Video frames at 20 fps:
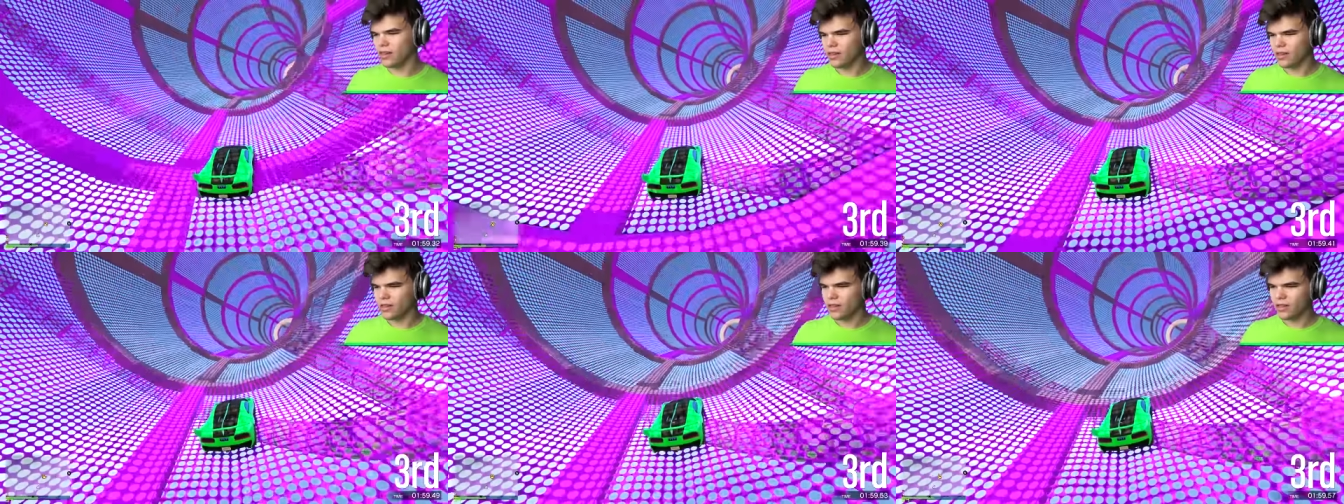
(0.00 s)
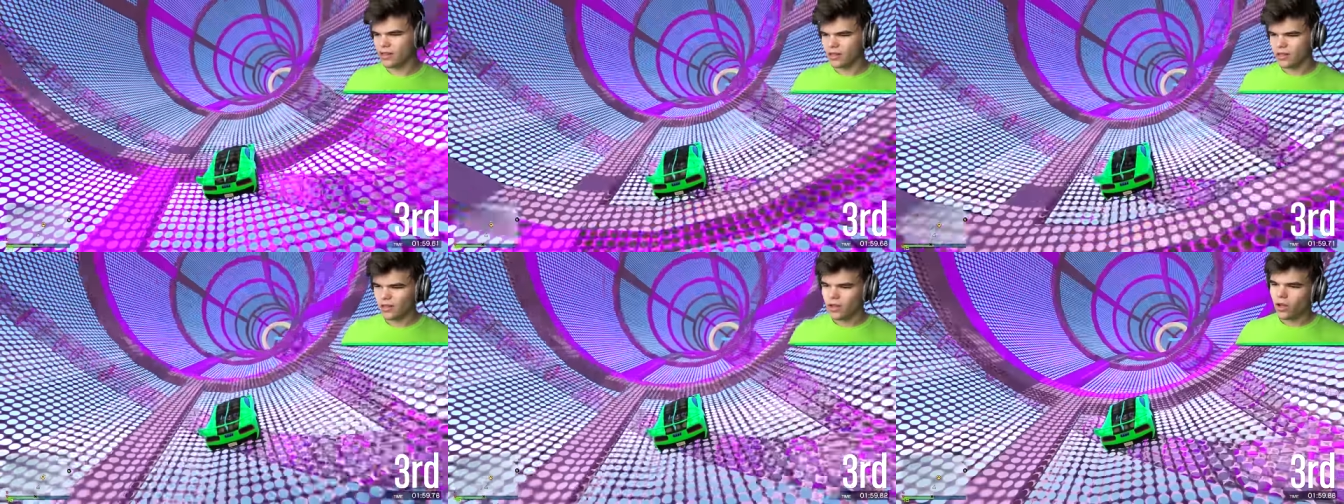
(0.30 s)

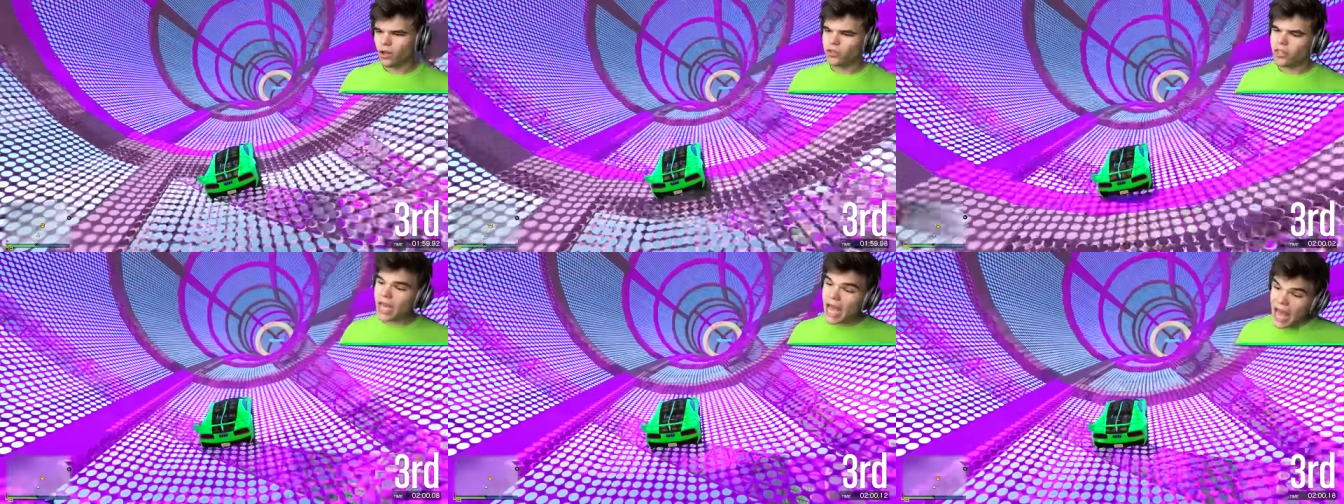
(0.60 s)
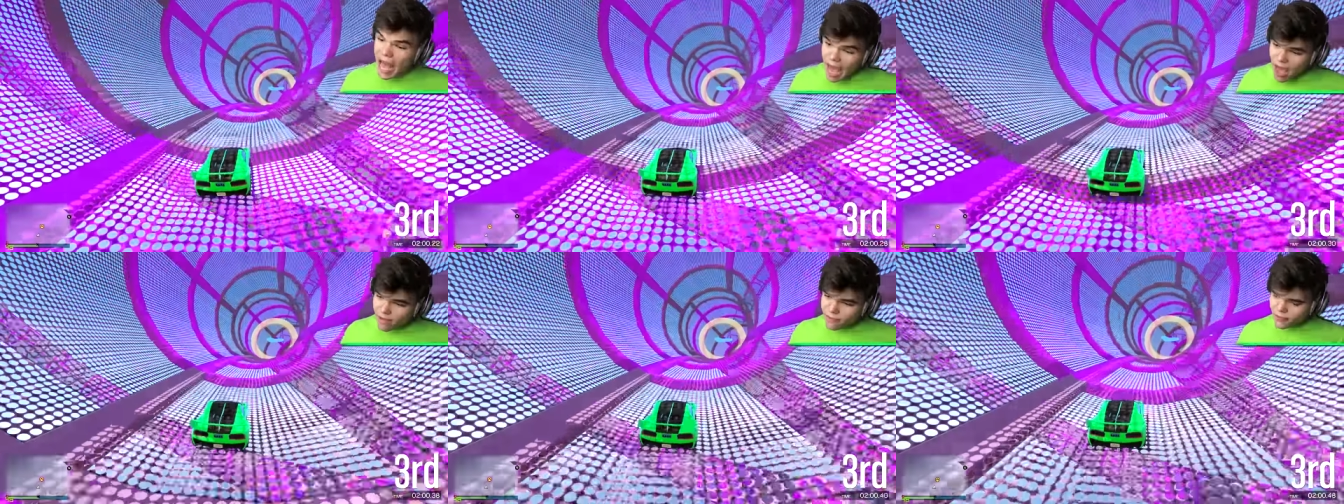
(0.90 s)
checkpoint.
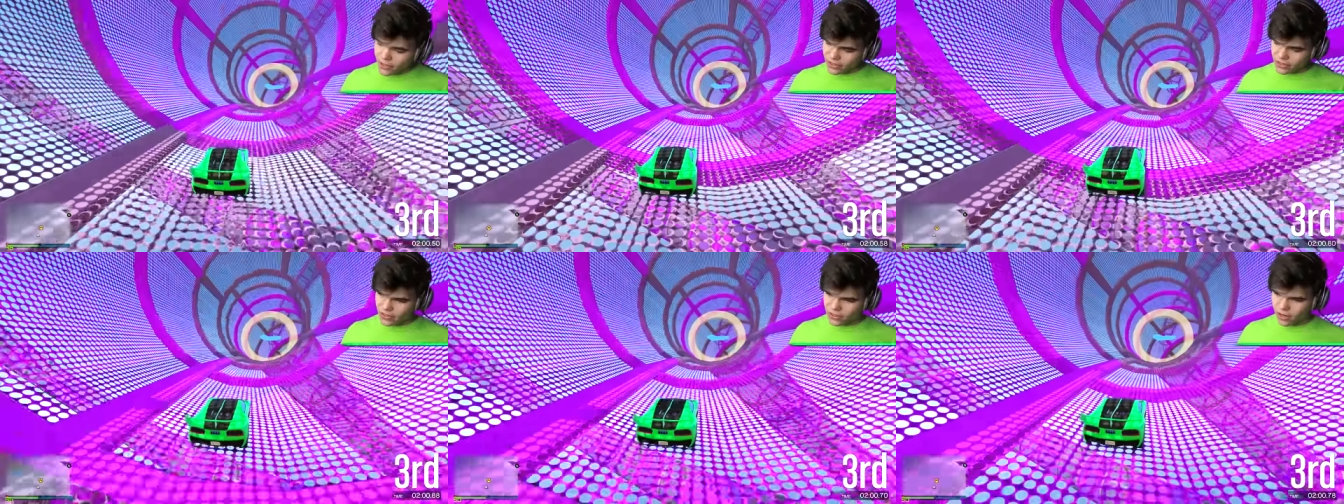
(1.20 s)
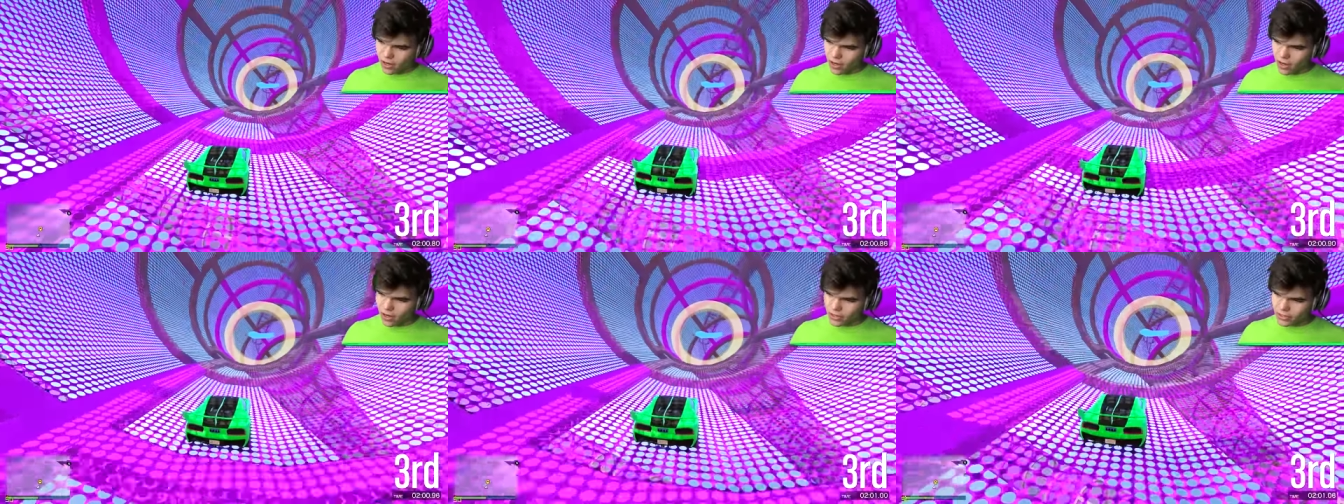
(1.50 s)
Yeah, then
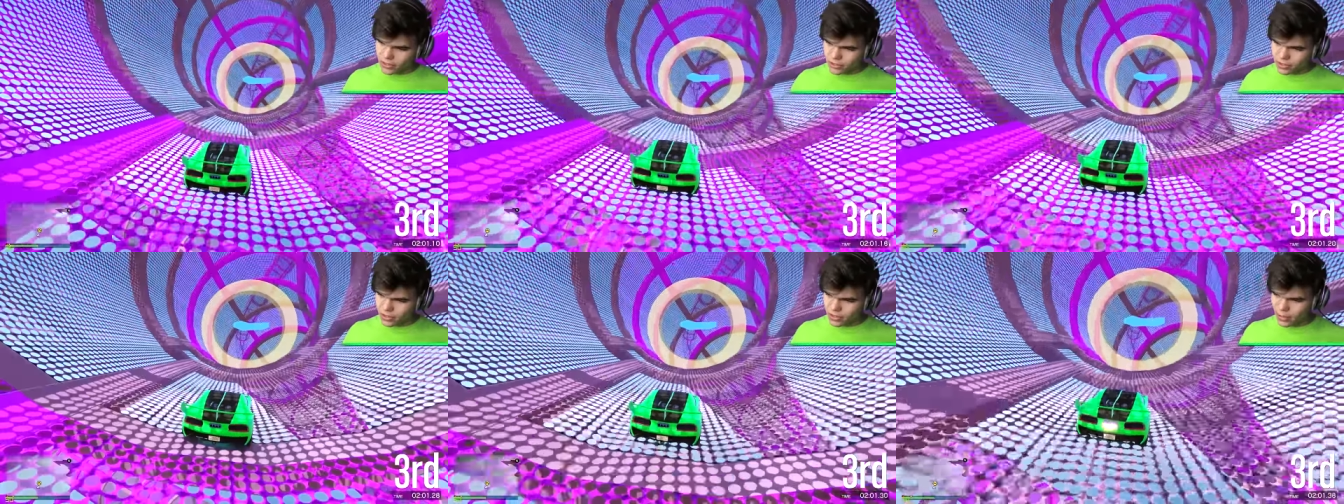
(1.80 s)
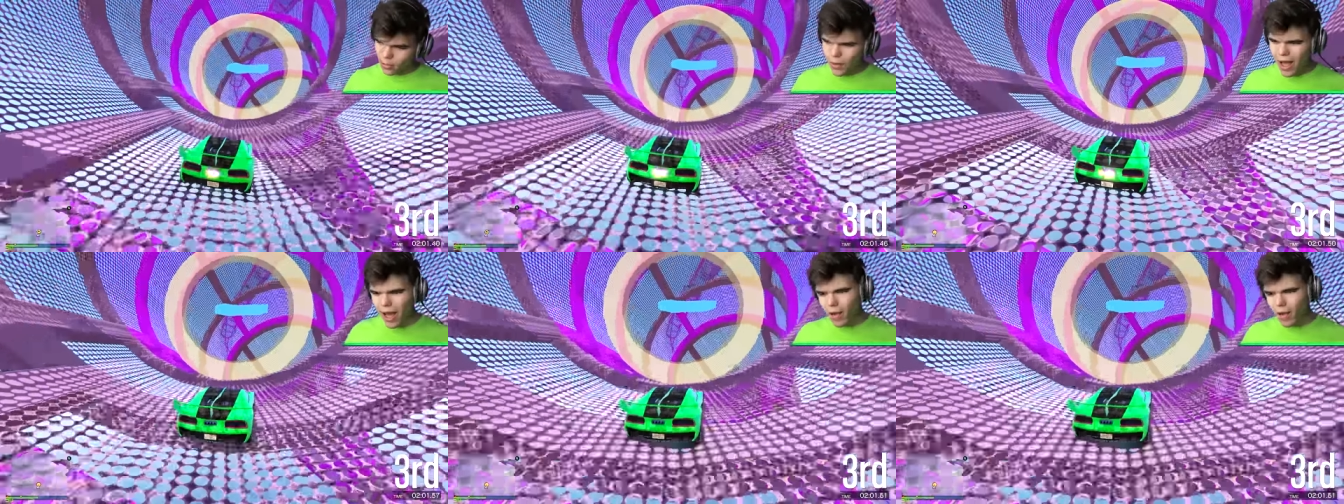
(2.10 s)
Josh. Wow,